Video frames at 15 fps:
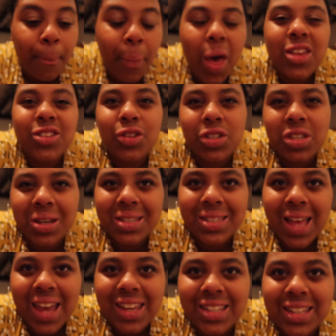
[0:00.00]
But it's also
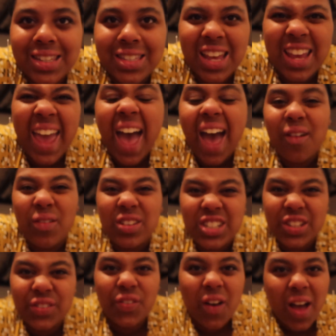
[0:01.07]
exciting, so yeah, I
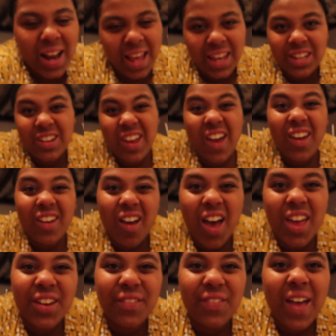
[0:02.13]
just thought I'd let you know
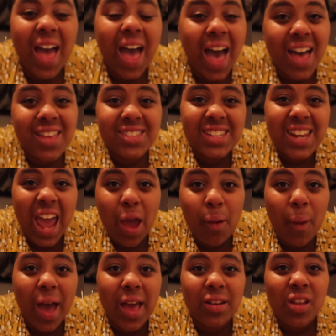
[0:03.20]
kind of how today
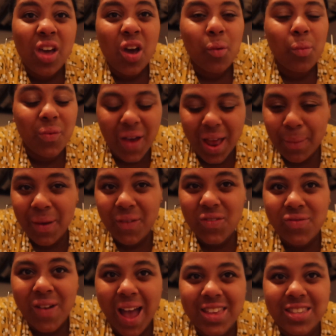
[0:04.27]
went. We've had a bit
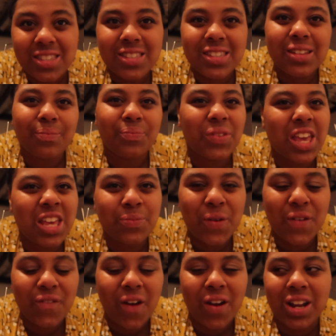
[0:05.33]
of rest, it's
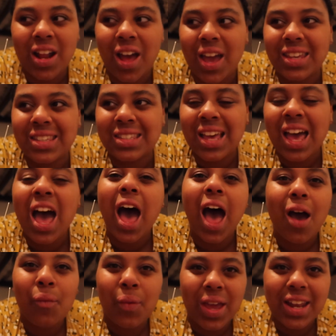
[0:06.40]
been very nice. Yeah.